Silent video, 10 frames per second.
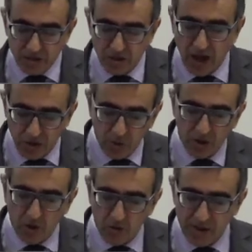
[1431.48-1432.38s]
So I
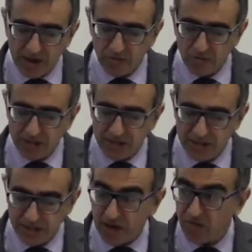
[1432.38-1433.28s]
will go back to this
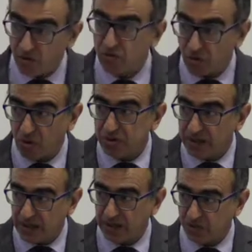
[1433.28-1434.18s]
idea of
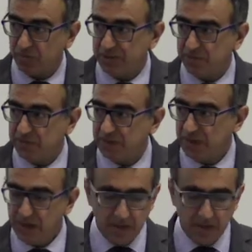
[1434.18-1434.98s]
ontological commitment,